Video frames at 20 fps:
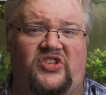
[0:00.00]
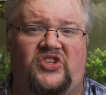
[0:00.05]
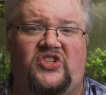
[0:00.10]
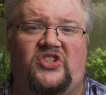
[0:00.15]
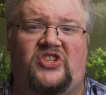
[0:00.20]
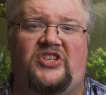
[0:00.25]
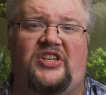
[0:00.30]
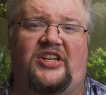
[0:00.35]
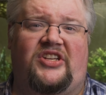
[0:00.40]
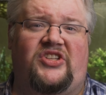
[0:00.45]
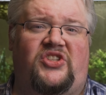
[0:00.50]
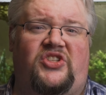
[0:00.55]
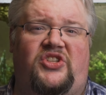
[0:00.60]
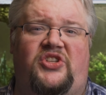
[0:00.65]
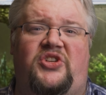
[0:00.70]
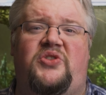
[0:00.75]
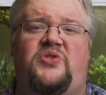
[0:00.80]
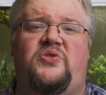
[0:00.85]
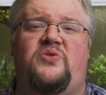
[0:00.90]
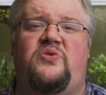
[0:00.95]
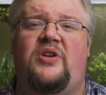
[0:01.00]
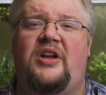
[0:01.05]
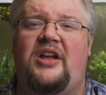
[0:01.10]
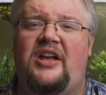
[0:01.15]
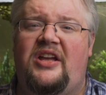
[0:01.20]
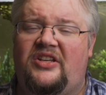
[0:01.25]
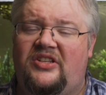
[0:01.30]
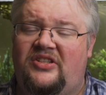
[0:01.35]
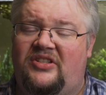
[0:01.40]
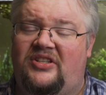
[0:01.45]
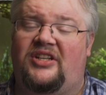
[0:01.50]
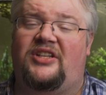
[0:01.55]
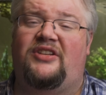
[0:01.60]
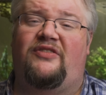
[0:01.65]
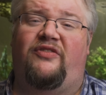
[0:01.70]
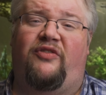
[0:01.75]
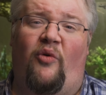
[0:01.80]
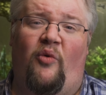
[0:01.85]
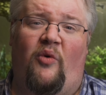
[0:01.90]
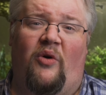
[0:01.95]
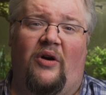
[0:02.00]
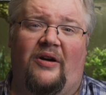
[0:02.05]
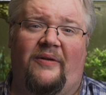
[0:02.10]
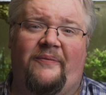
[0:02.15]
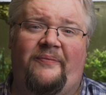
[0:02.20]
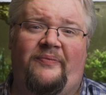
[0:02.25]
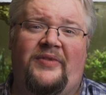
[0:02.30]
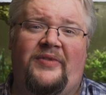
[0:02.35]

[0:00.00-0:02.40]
six two, six four.